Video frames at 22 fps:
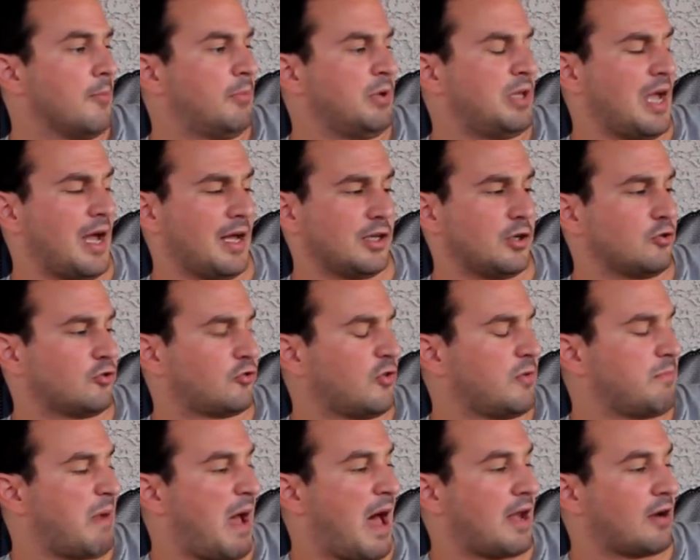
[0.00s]
yeah,
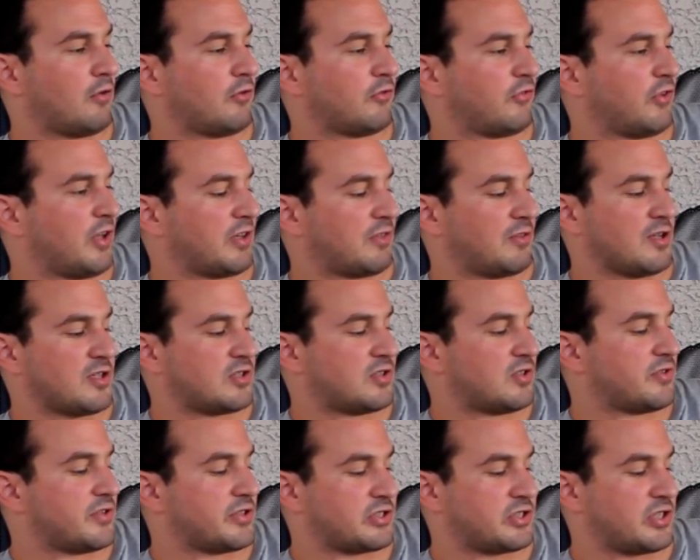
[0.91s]
usually bottles like this
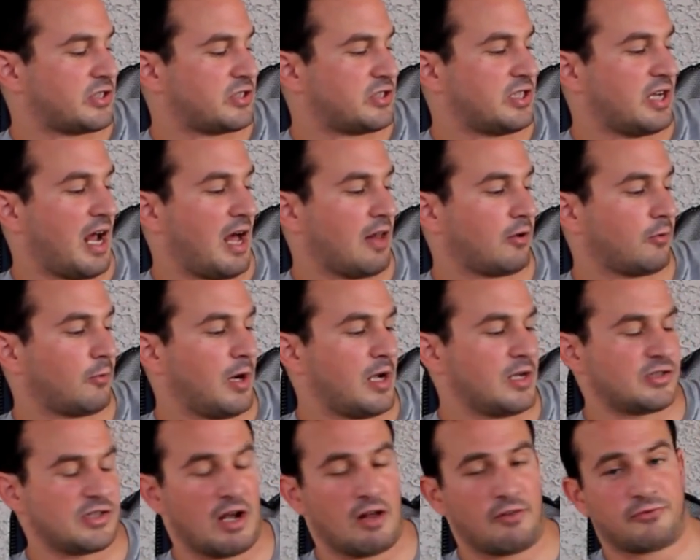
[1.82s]
in the $60
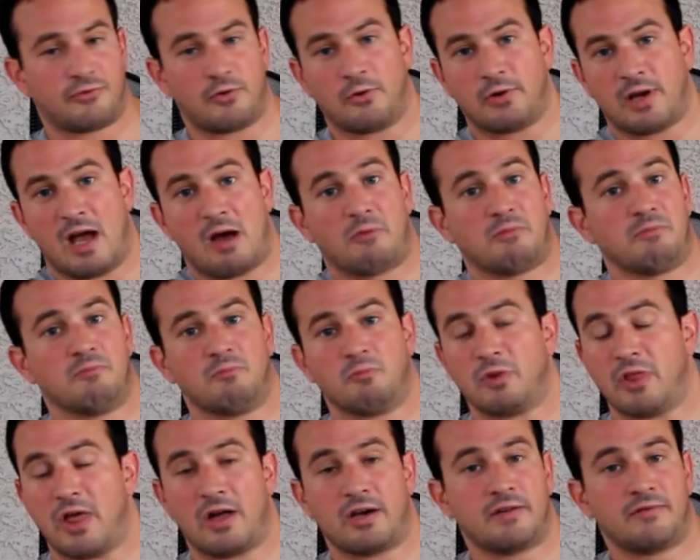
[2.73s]
range, I'll throw down
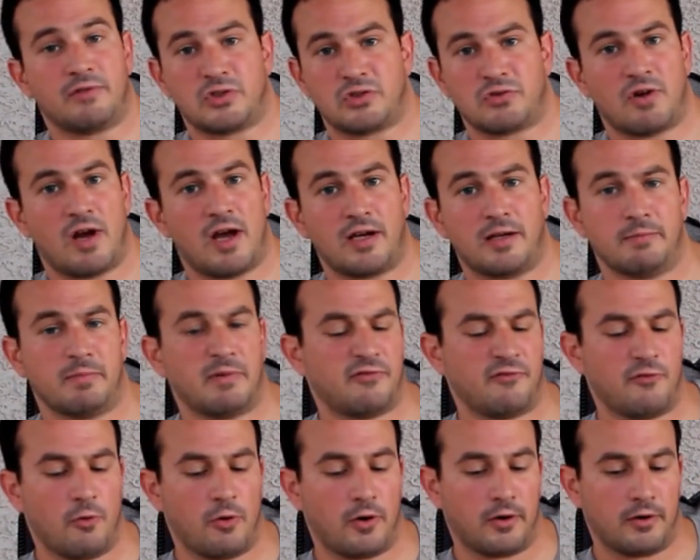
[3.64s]
without even trying it
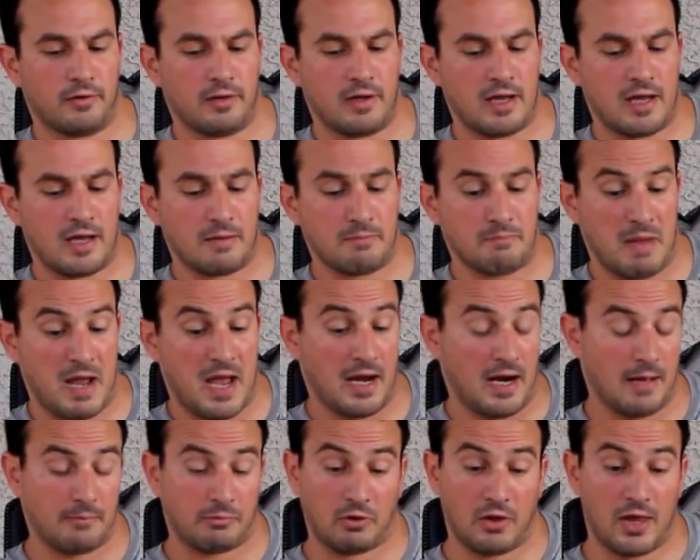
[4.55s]
before. And
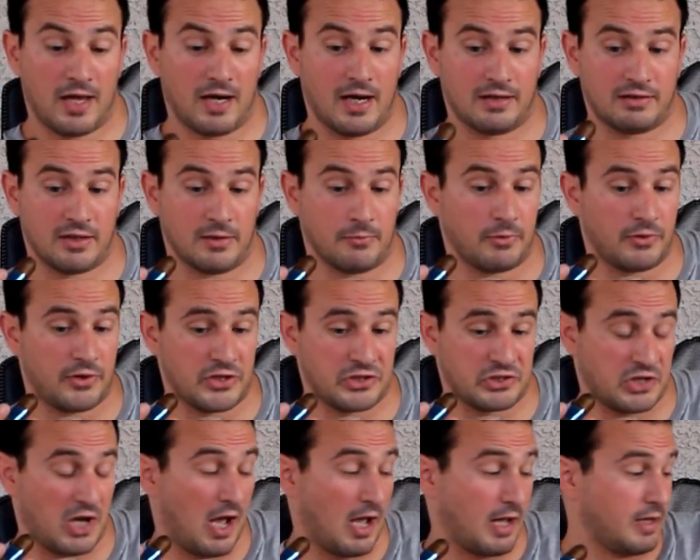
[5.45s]
man, I'm glad I did with
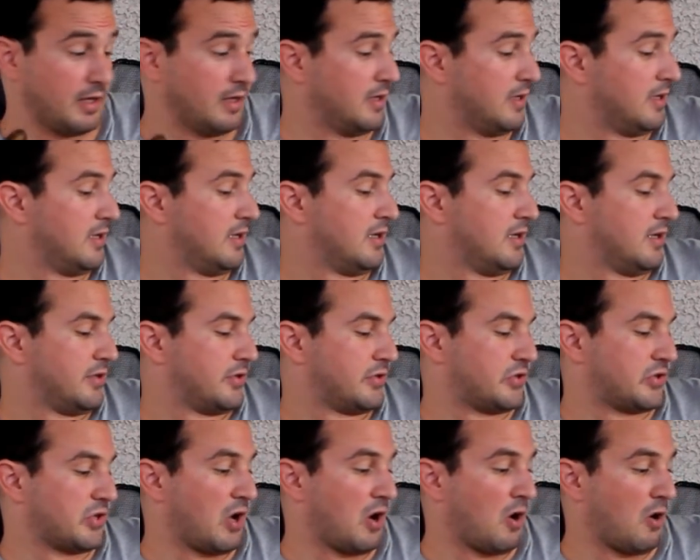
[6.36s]
this guy.
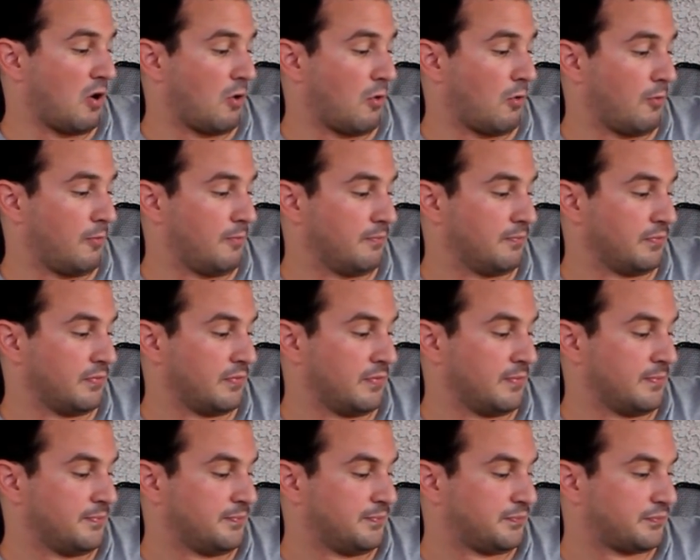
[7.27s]
So
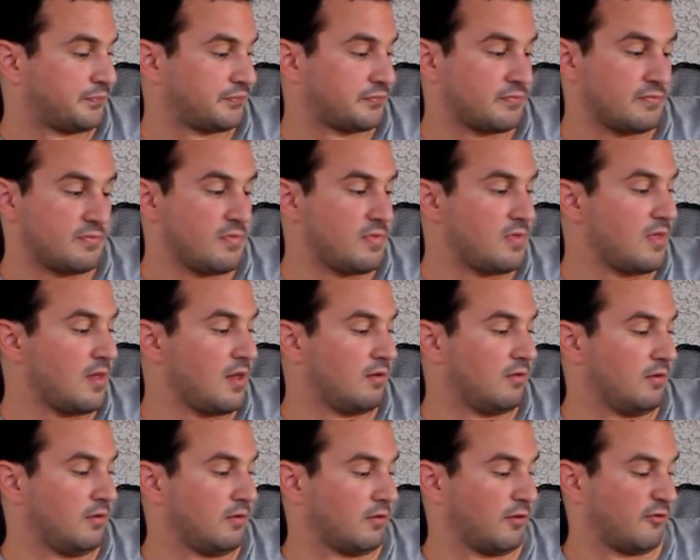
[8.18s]

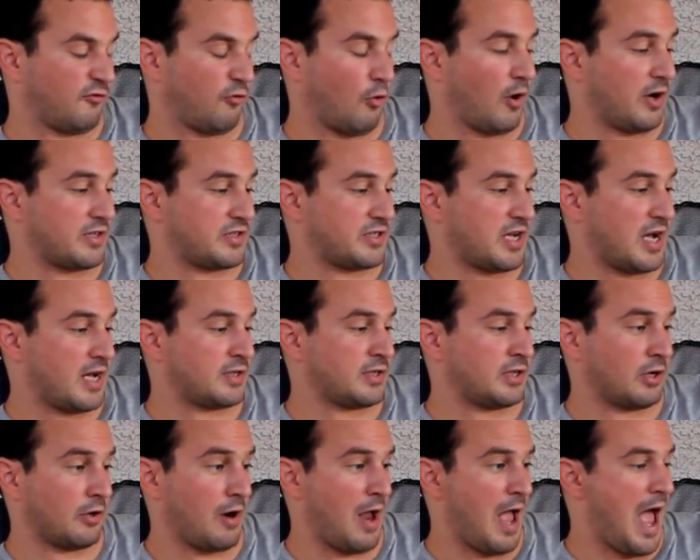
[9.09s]
Laphroaig
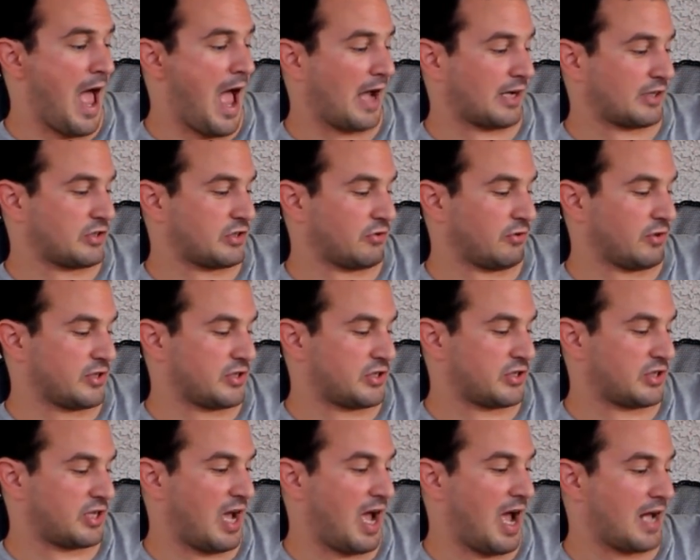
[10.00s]
10-year, excellent
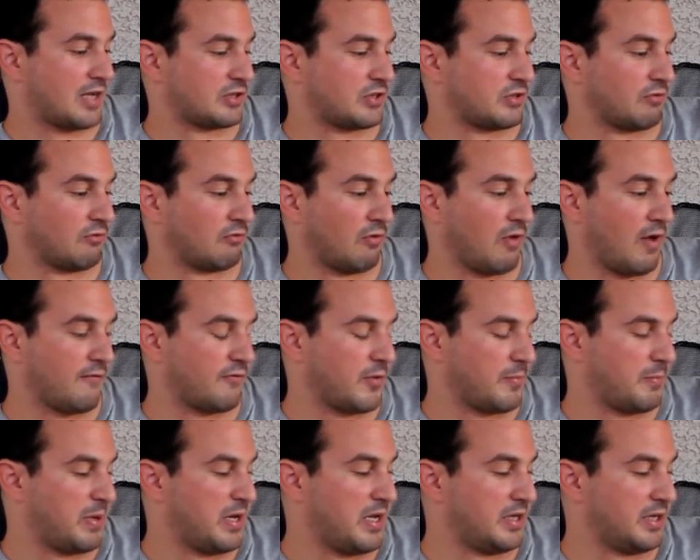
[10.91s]
Scotch. Love the
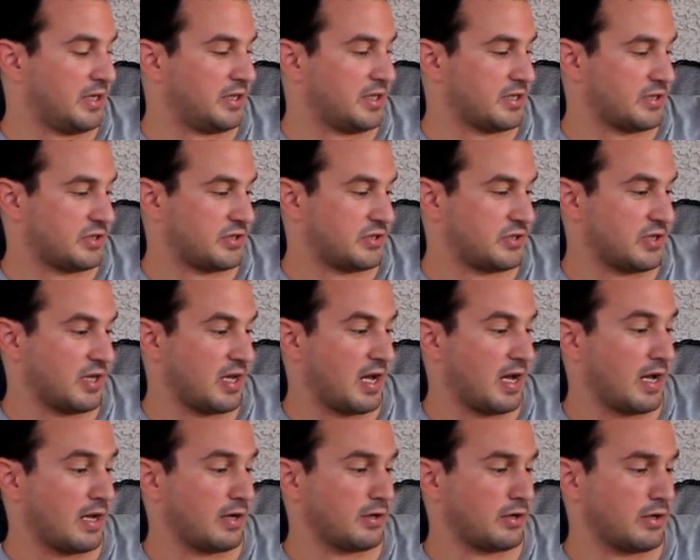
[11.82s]
peatiness,
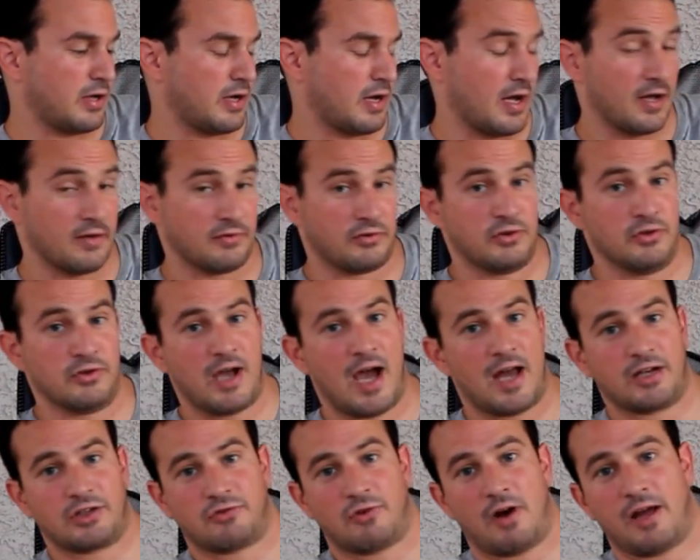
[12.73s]
and you
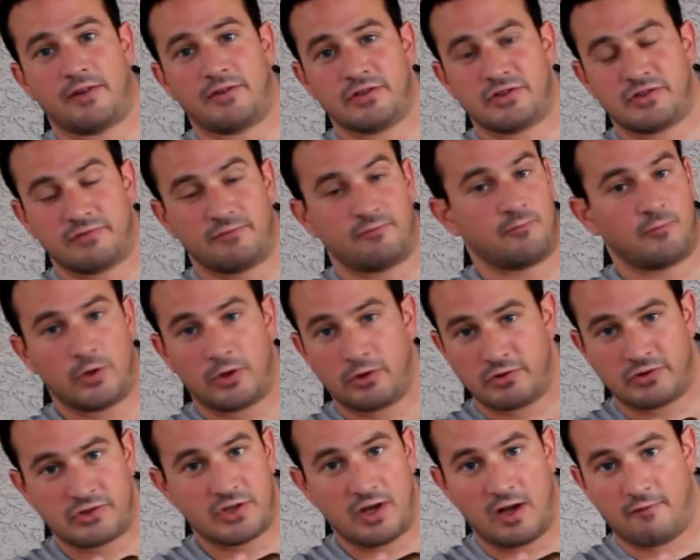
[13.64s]
got to try this for
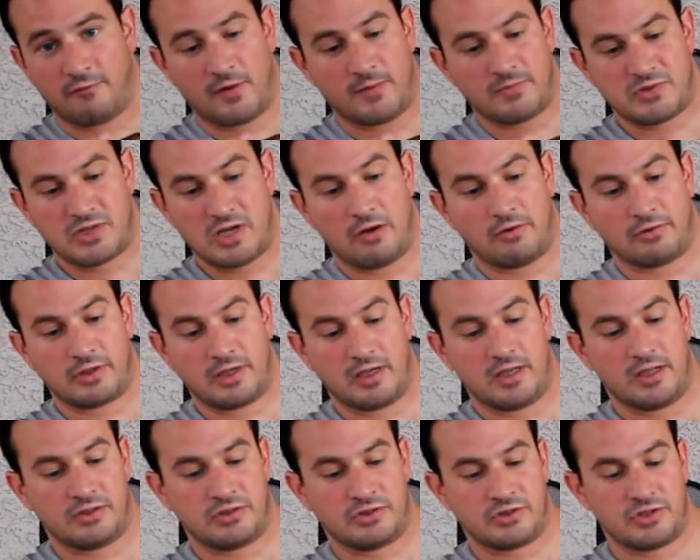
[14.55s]
yourself. I'm telling you,
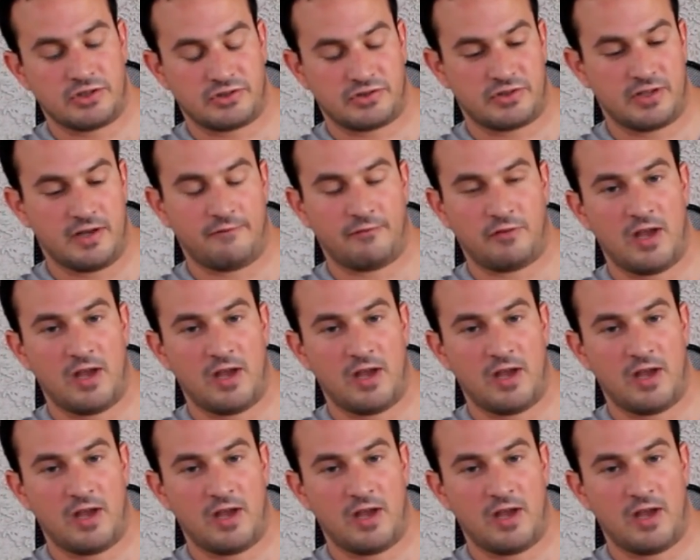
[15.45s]
it's just if